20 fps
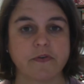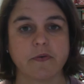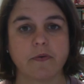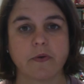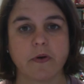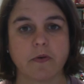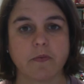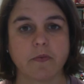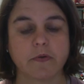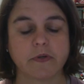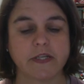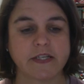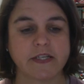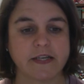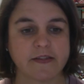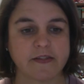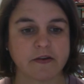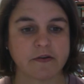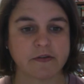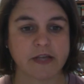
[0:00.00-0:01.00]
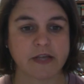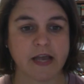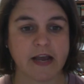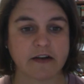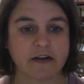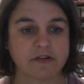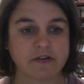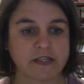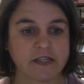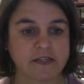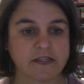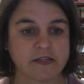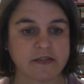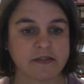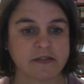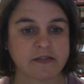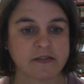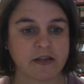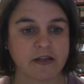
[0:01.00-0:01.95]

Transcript: we'll need to get those addresses